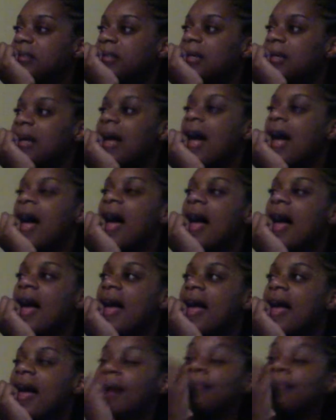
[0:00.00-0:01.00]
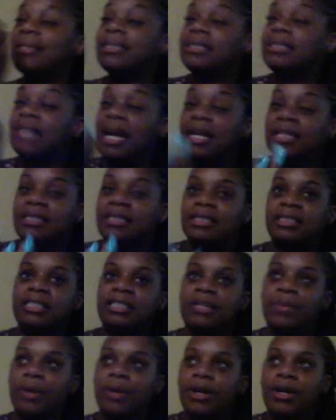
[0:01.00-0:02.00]
I'm excited to see
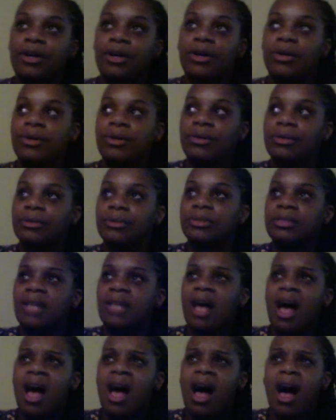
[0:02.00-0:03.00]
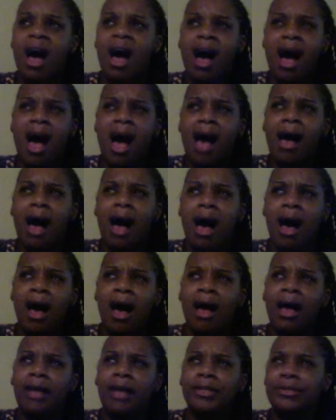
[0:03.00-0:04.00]
where it goes.
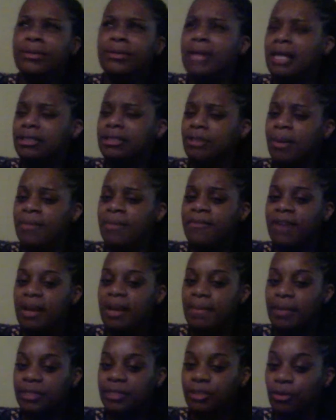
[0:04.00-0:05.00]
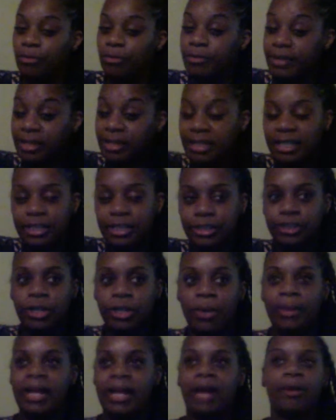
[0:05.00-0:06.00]
You guys are very much a realist,
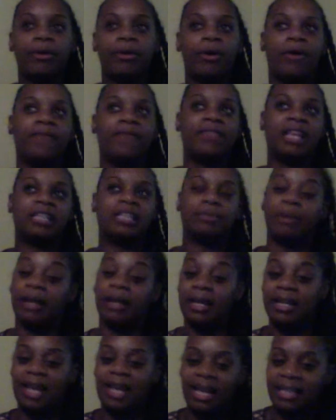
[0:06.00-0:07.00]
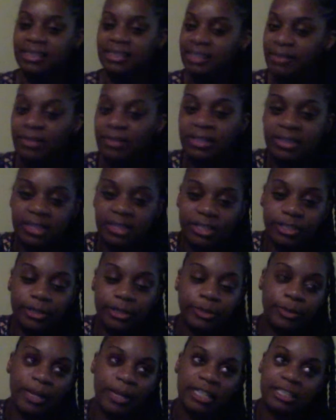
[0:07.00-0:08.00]
though, and I don't know if that's bringing negativity to the
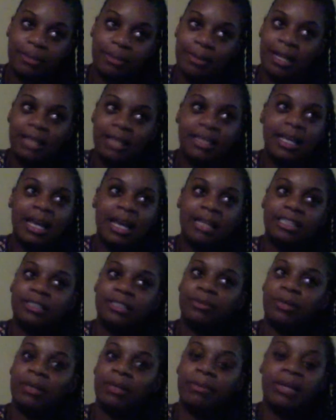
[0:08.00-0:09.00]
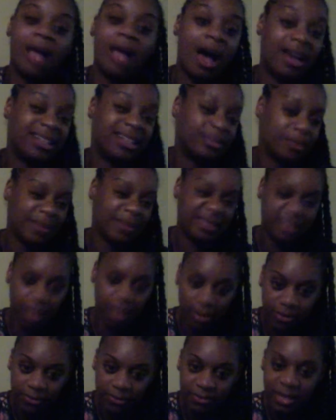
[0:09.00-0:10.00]
situation, but I think I just want to be honest with
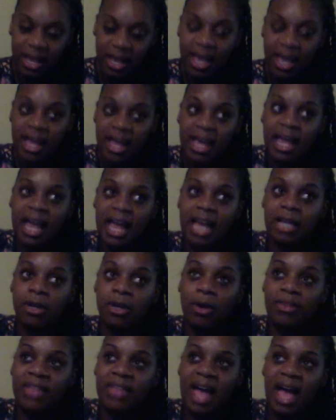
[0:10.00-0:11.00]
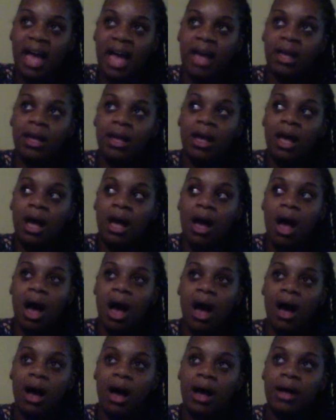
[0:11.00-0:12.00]
myself and know that
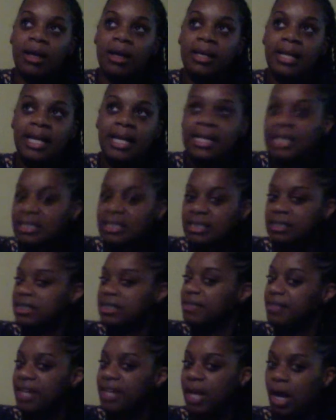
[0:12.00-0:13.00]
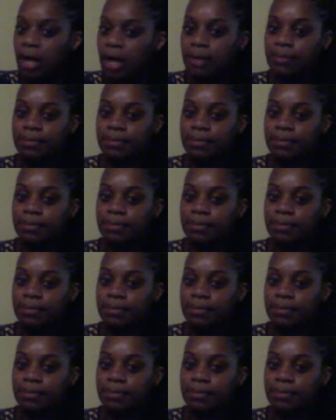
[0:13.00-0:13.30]
he doesn't live here.